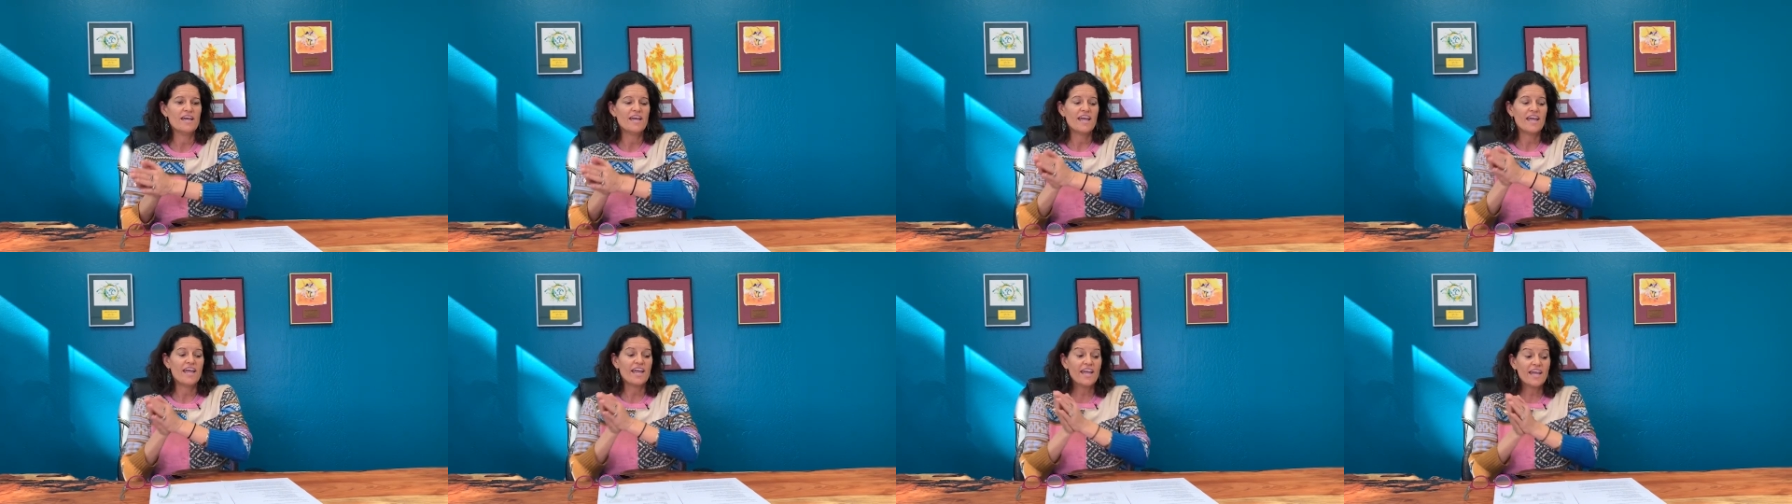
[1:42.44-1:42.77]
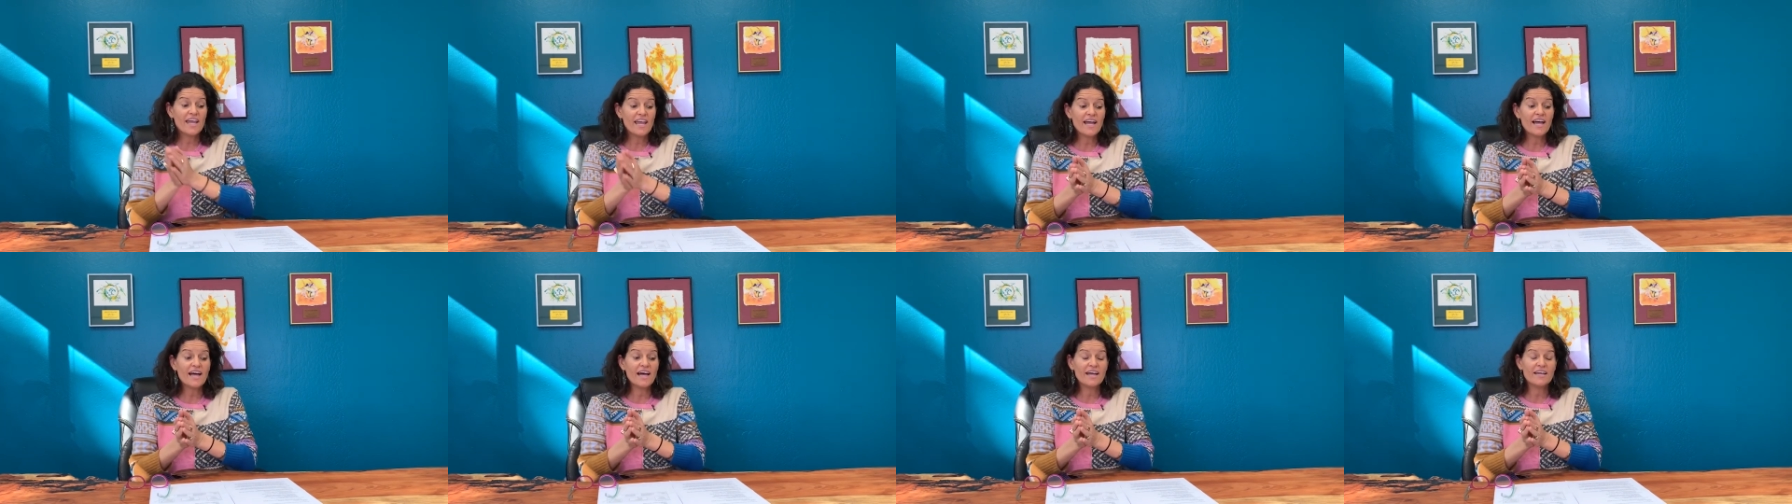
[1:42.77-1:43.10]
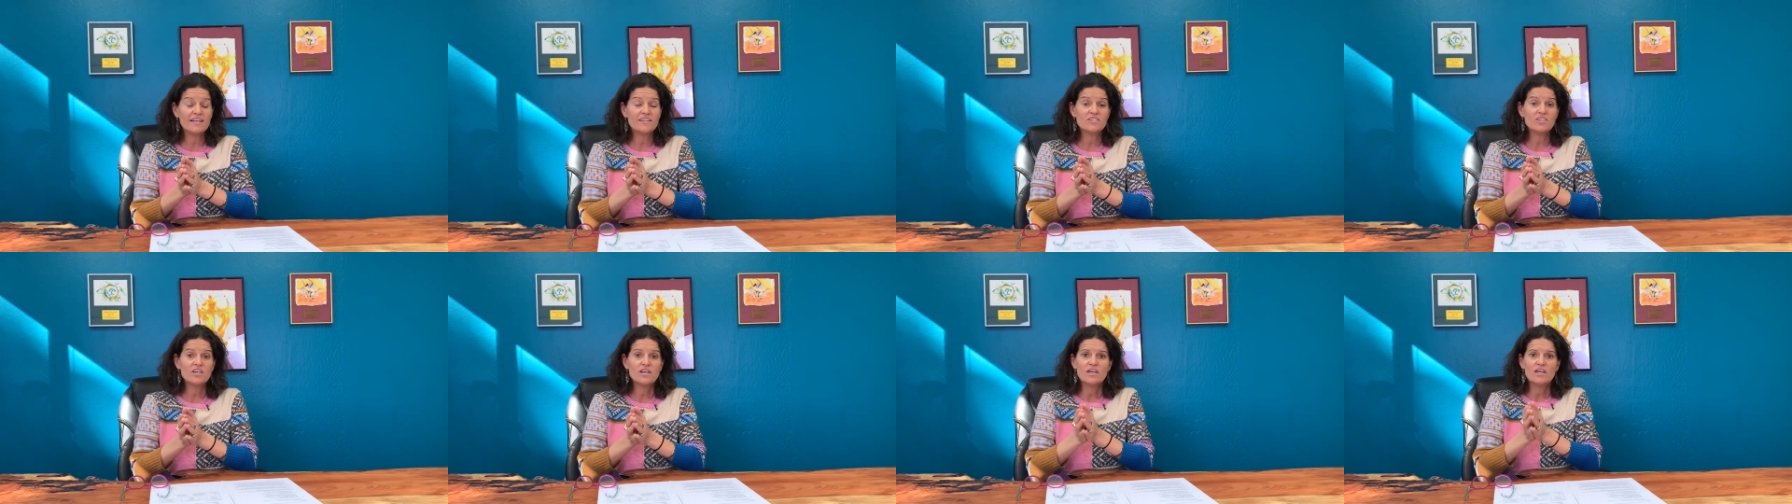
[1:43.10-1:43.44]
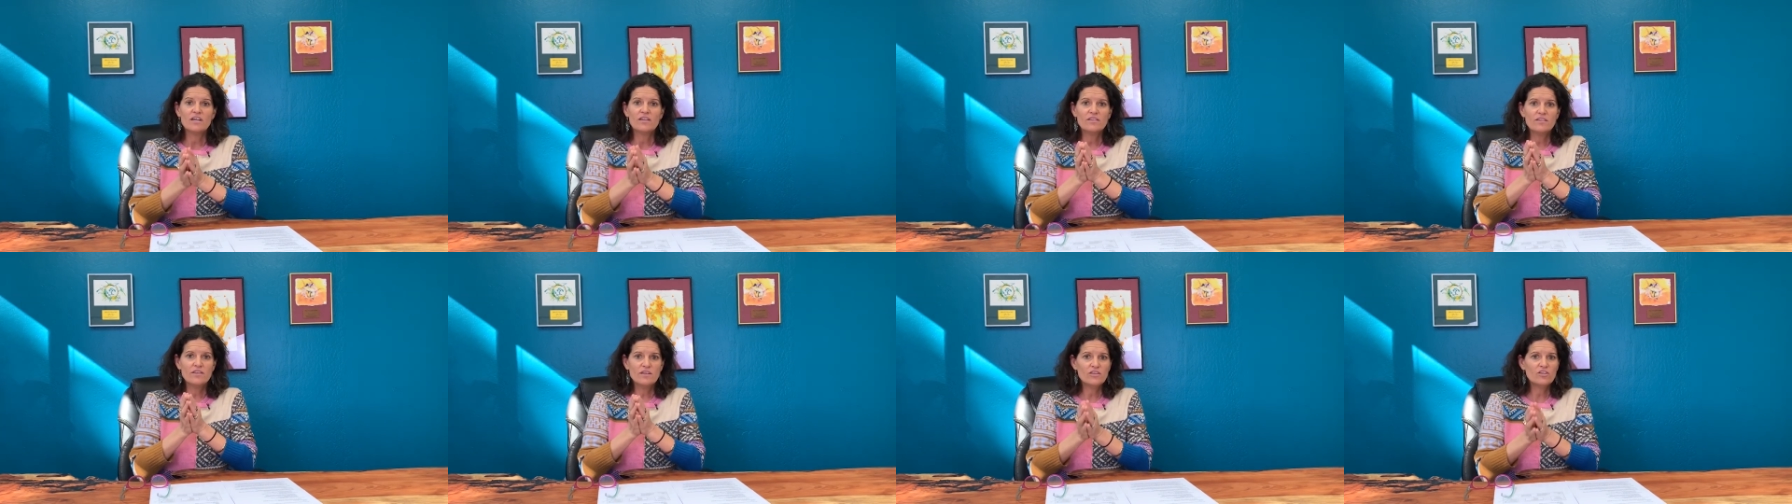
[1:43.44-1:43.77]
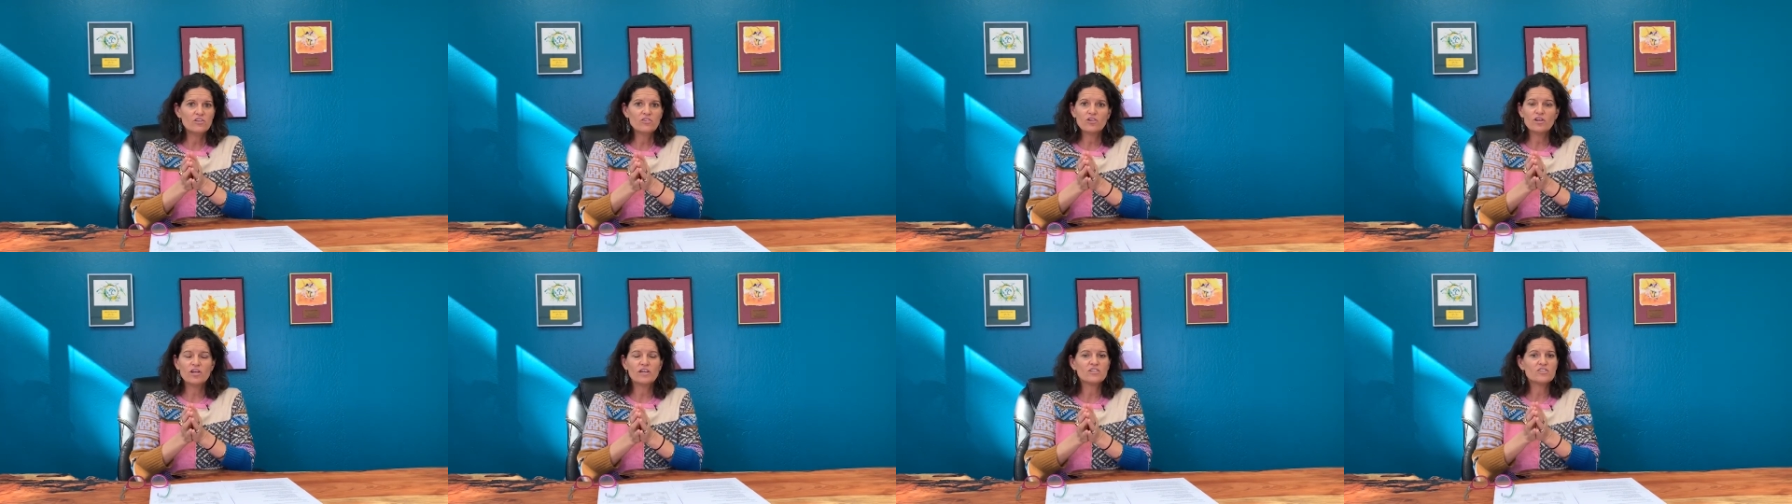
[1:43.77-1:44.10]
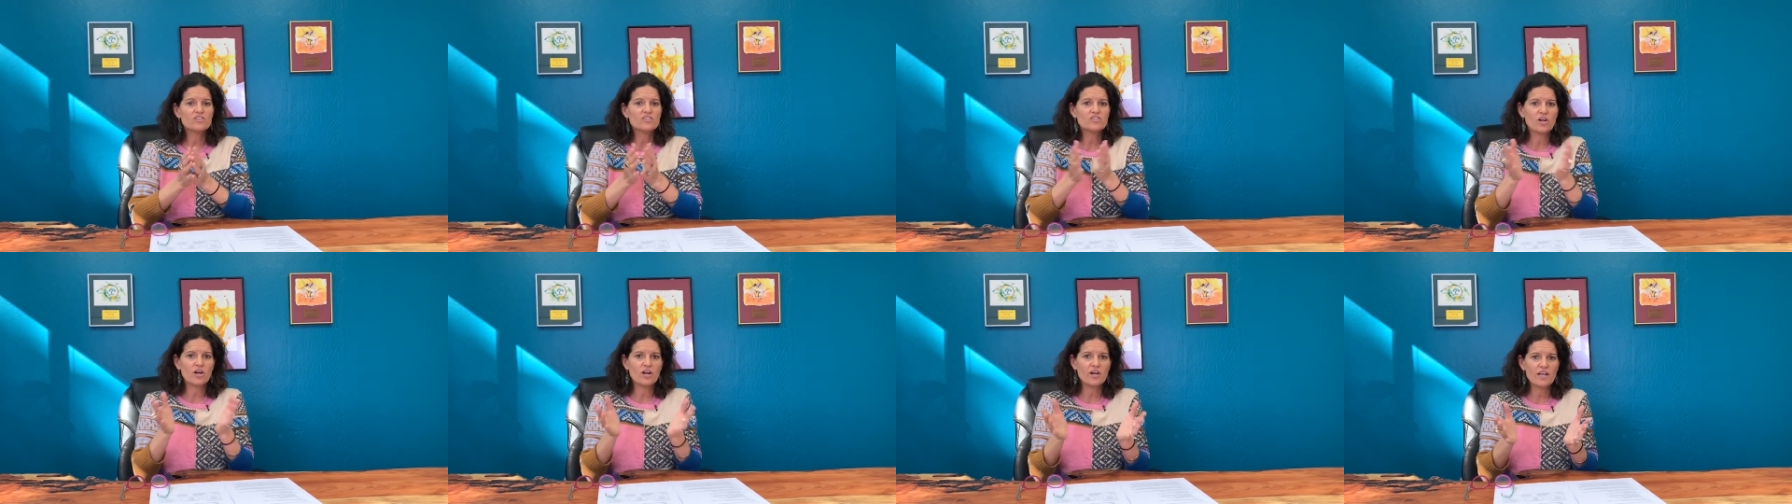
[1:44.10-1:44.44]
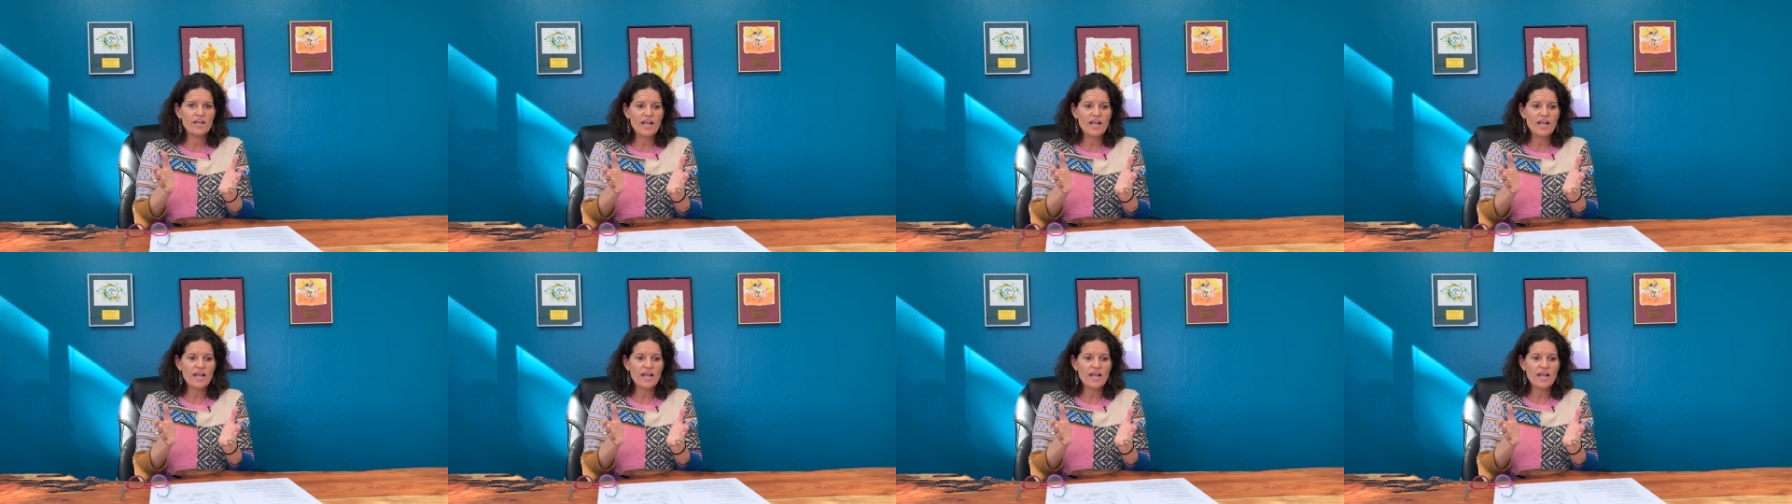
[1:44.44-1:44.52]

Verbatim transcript: And that you're going to start,